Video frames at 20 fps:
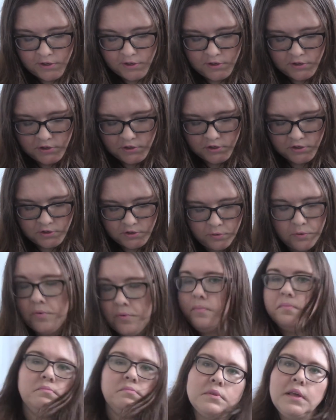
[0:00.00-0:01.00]
So,
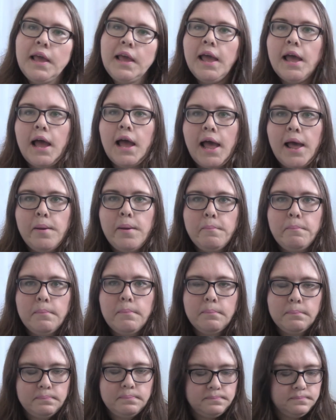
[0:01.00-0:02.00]
yeah,
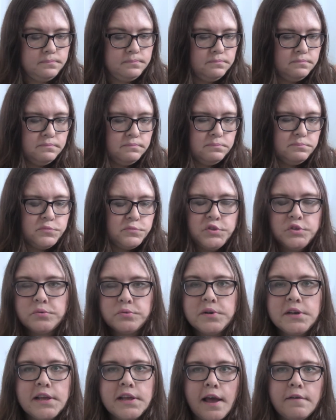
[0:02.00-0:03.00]
don't
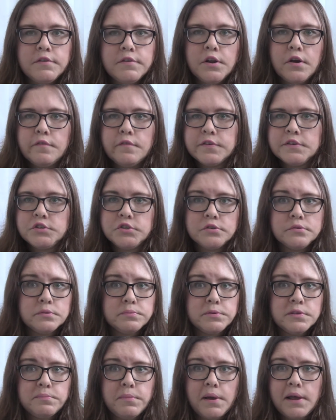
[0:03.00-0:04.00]
really have a lot of issues
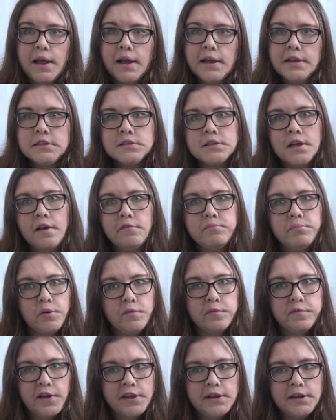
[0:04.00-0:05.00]
with my eyes. I have more
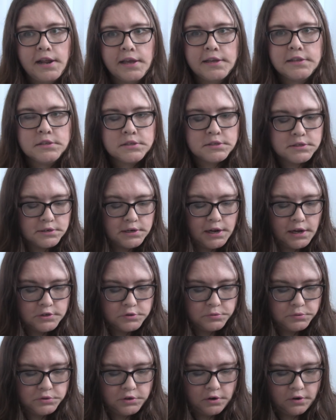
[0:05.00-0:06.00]
fine lines than
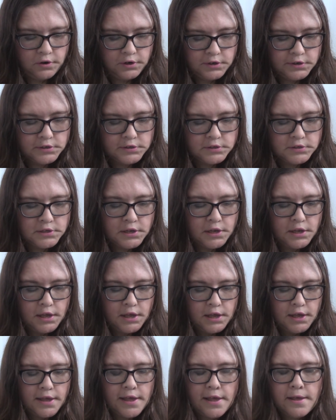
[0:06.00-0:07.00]
actual darkness.
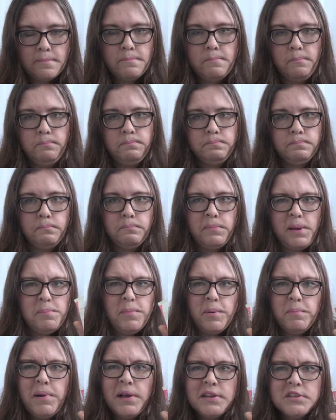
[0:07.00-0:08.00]
My
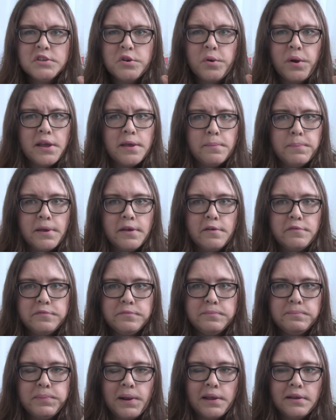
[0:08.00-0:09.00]
mum has quite a bit of
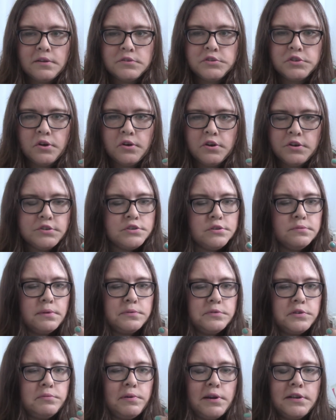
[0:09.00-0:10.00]
darkness
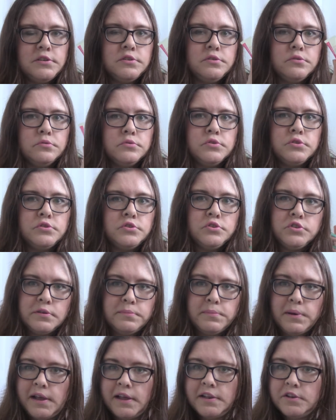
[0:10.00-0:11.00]
around her eyes, so she
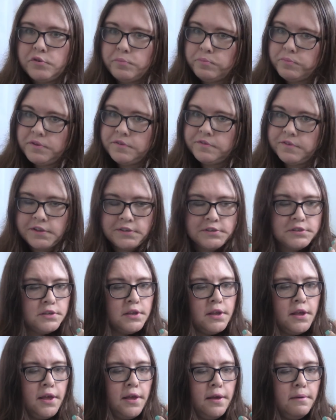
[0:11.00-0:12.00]
might end up with this.
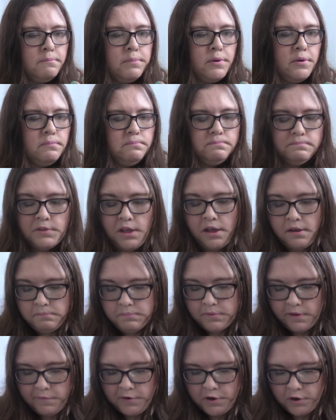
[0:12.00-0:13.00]
But yeah,
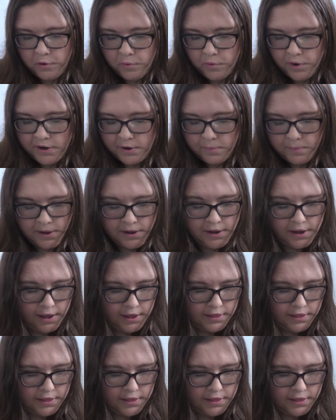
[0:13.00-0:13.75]
give it a go anyway.